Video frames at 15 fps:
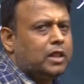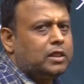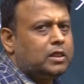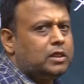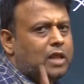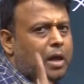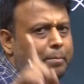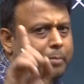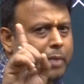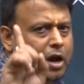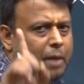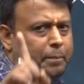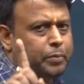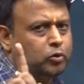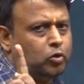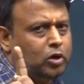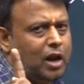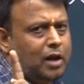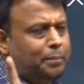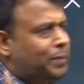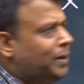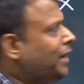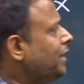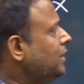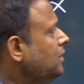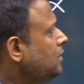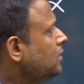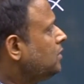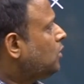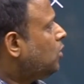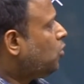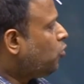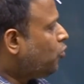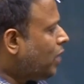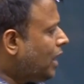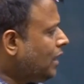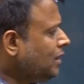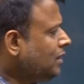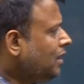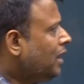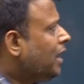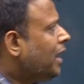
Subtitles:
number of nodal plane 1